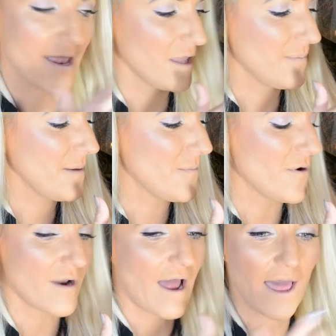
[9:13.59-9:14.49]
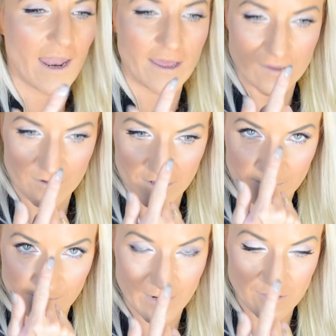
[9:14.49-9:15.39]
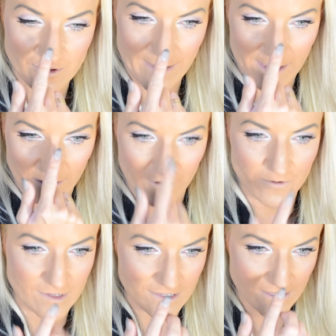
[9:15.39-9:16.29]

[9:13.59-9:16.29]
little bit more highlights on a bridge of my nose,